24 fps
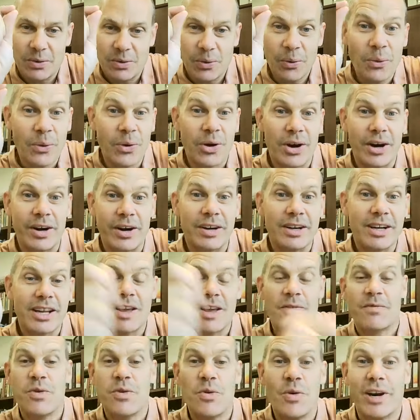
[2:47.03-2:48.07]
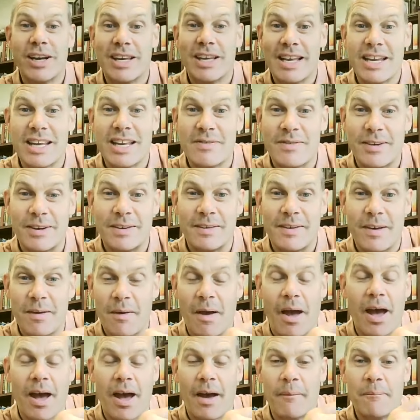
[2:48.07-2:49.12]
Or, if you want to get even
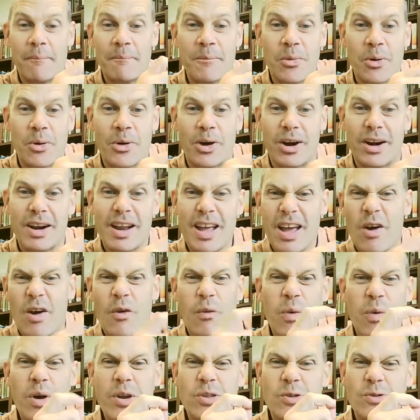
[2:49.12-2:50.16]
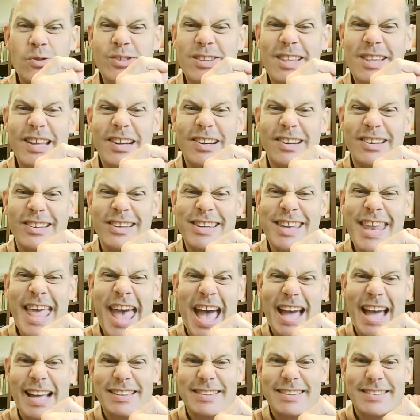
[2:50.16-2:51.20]
more, one of those little
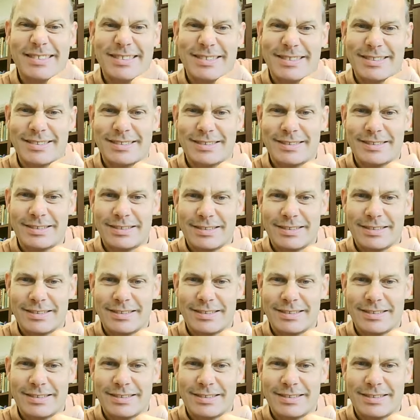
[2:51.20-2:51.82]
gnats.